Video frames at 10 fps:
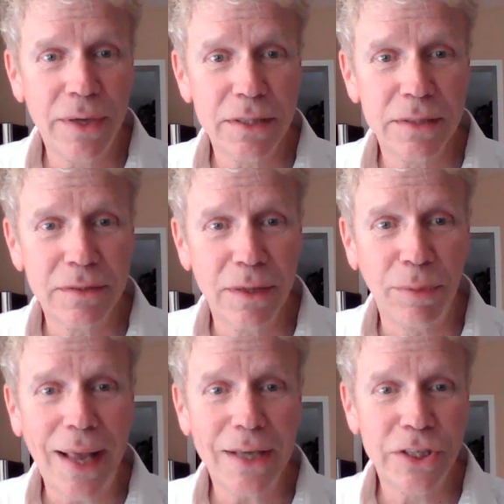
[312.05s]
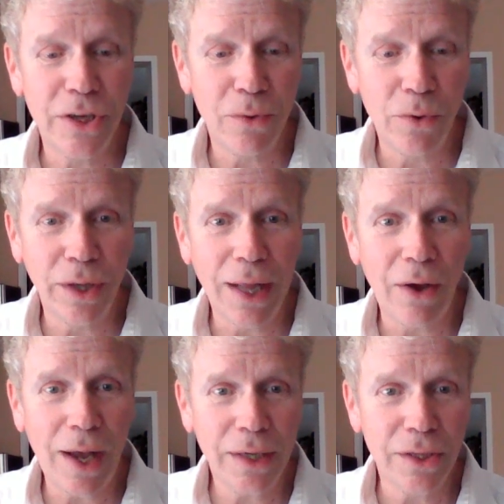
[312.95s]
because De Blasio won't allow
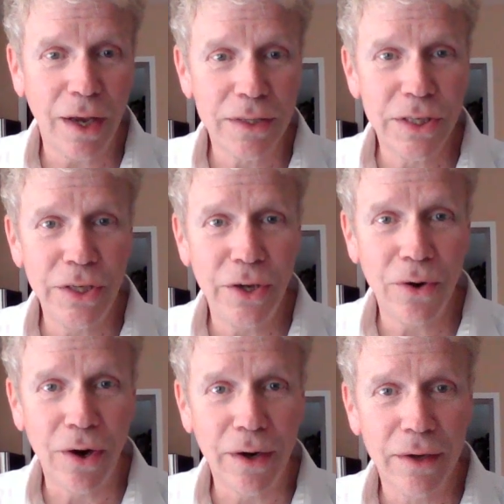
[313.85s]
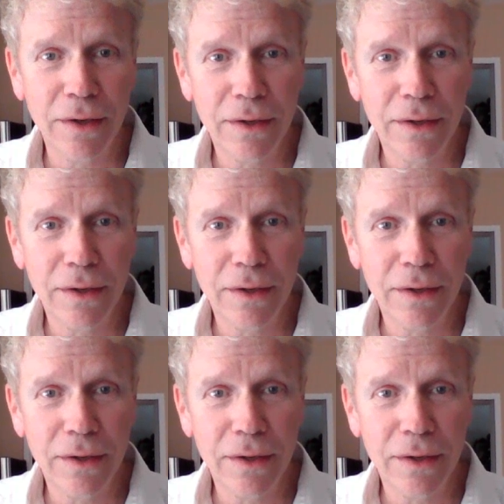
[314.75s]
hot dogs in New York.